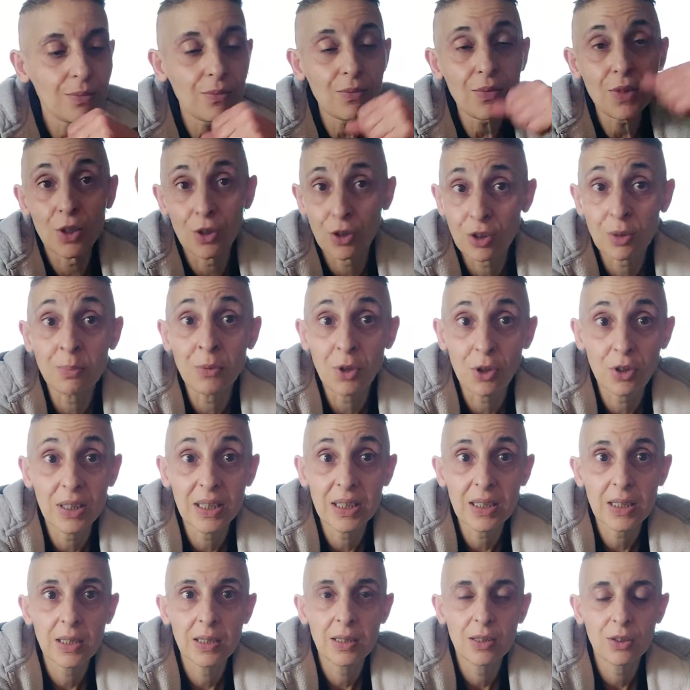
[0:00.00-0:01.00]
Because I'm not
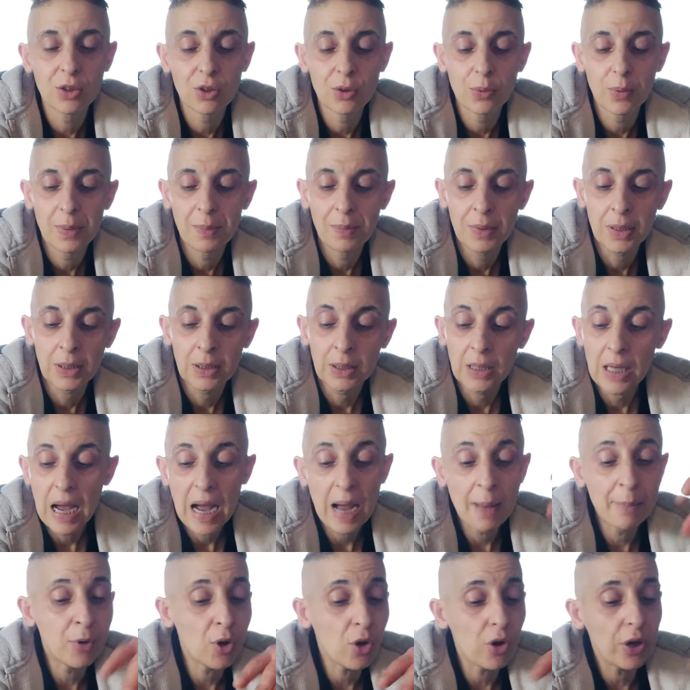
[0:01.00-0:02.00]
listening to him.
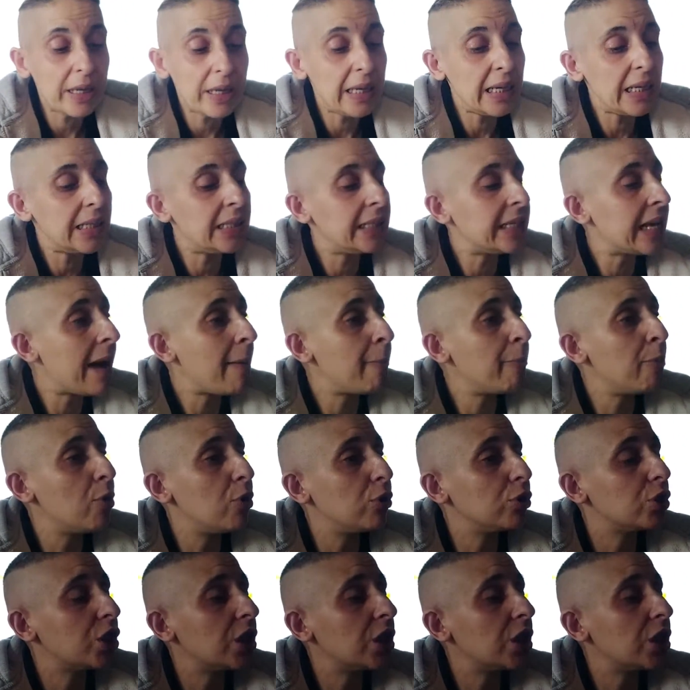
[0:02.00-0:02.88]
I'm not eating that much.